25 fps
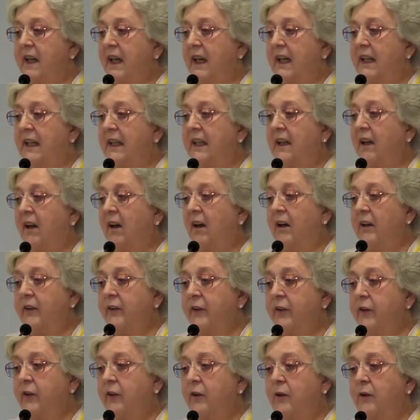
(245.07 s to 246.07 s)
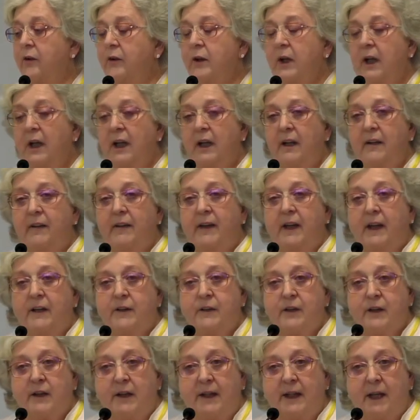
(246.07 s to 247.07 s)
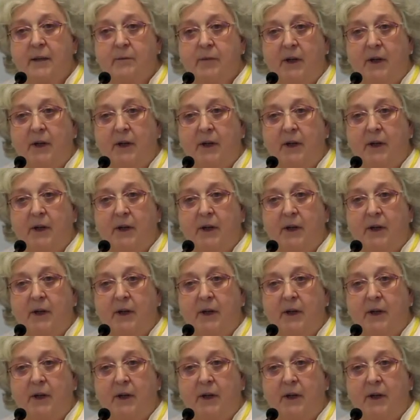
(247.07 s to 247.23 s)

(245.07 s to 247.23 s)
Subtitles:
And also, the other thing